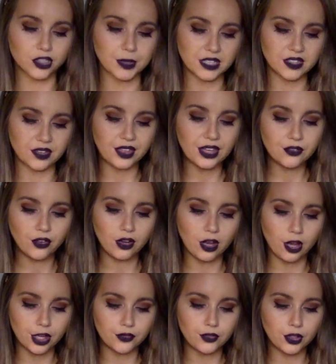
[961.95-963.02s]
Because I think for a
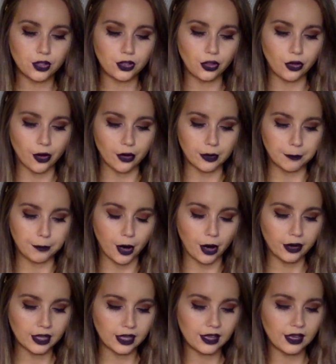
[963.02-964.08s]
lot of you, you're
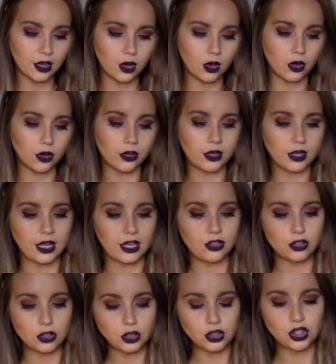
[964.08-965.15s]
embarking on a
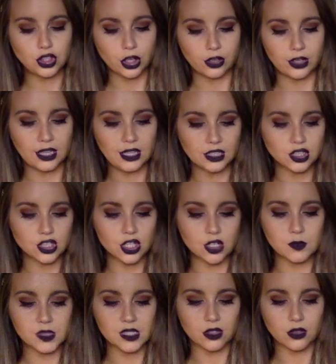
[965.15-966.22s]
new journey in
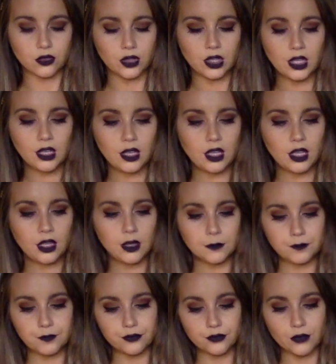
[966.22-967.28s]
terms of
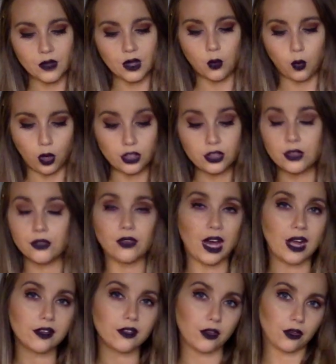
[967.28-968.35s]
what you
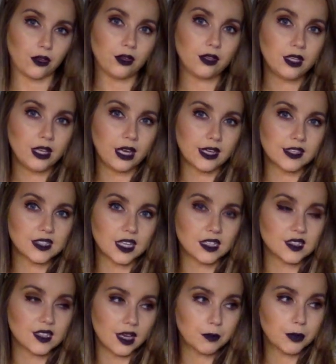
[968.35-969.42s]
value, as I
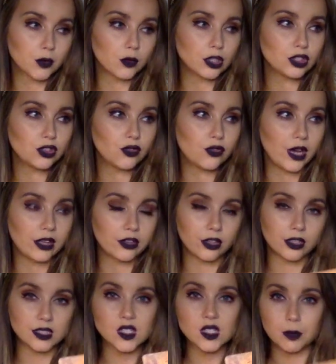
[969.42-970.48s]
said, but what you value
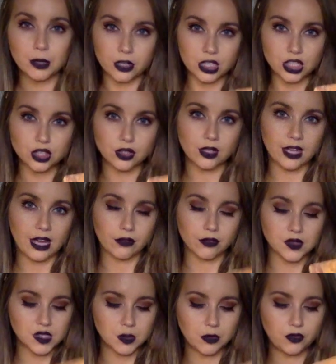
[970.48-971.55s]
on a spiritual level.
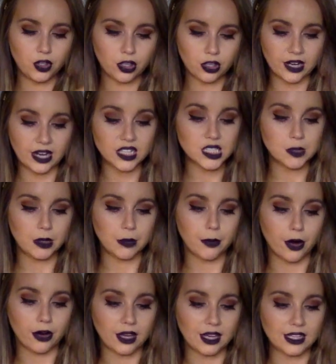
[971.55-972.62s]
Some of you could actually be
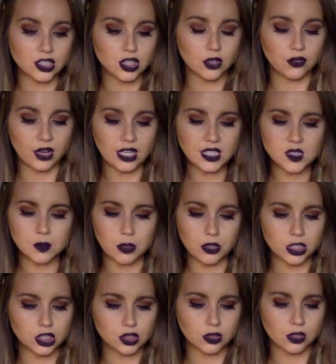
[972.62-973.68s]
embarking into a very
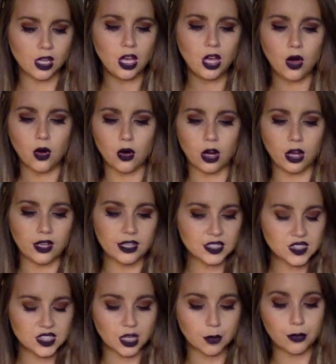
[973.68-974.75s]
spiritual or
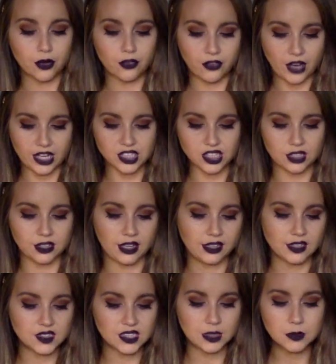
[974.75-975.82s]
holistic profession, and
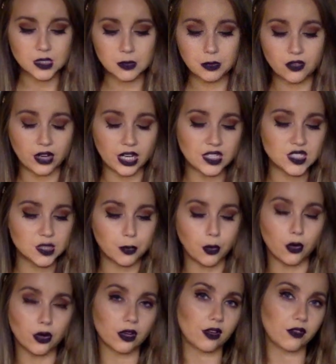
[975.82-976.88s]
it seems to be very
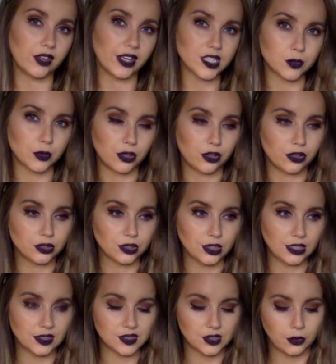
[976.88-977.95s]
supported if that's what you're
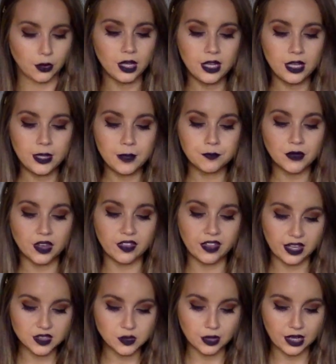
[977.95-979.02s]
doing. So that
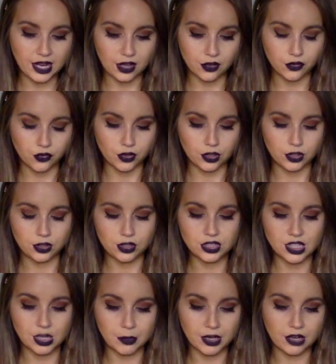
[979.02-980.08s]
is what I have for you,
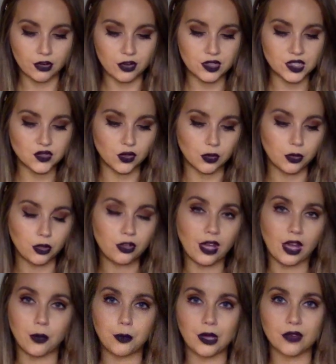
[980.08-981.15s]
Gemini, around this full moon. I
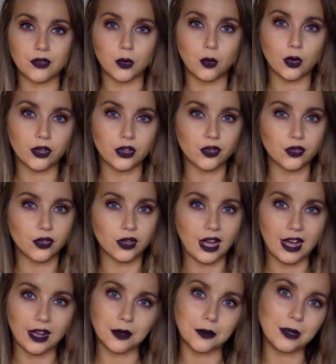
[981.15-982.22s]
hope you have a wonderful
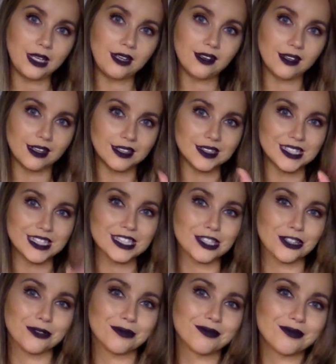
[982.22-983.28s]
Halloween, and I'll see you
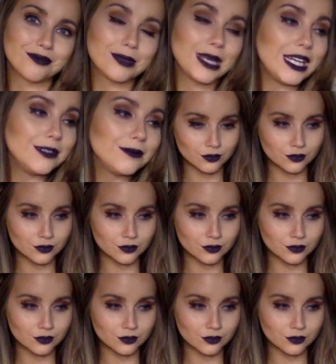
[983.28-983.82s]
soon. Bye.